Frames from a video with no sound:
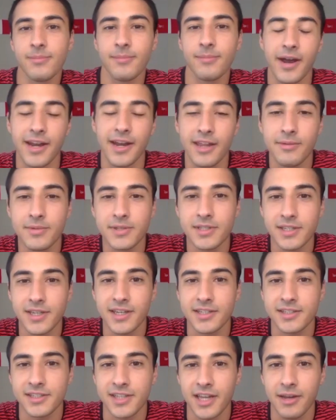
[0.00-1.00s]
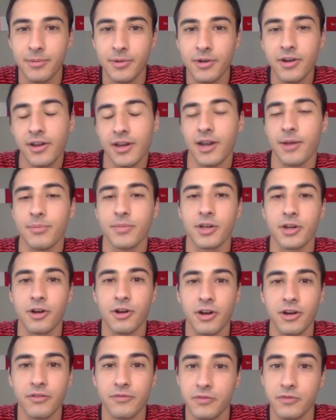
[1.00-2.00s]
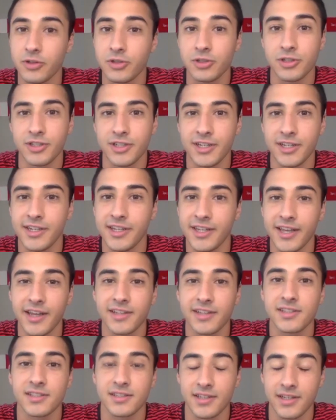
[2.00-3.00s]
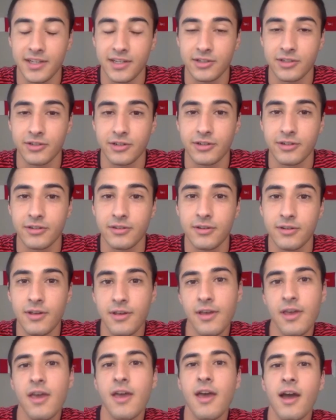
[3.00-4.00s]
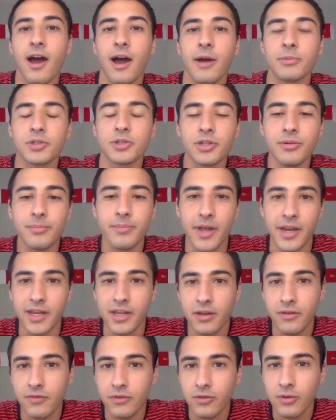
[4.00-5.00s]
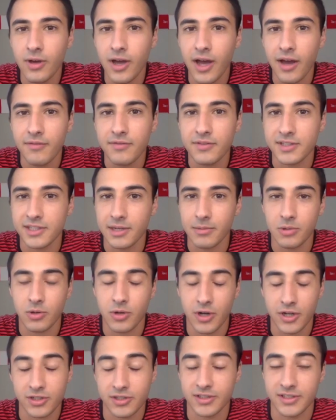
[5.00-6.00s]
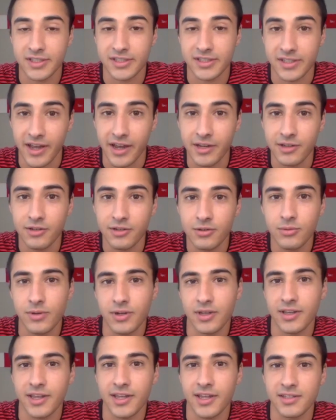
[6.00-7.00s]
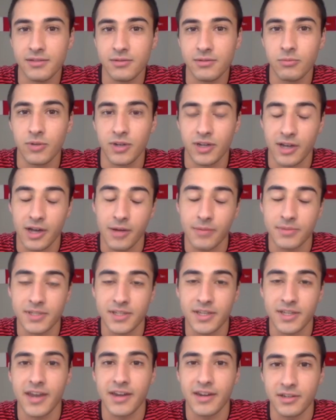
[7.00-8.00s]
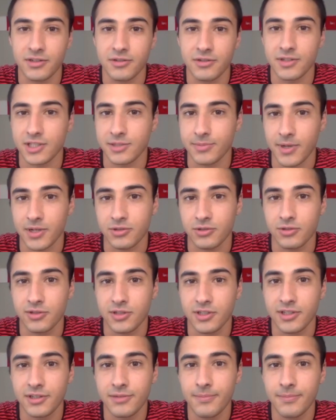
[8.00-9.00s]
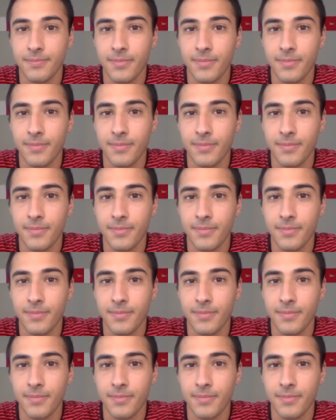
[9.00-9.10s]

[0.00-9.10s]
My name is Nick Saber and I'm the current FutureDDS intern. I'm sure many of you have the same questions as I do when it gets when it comes to getting into a specialty.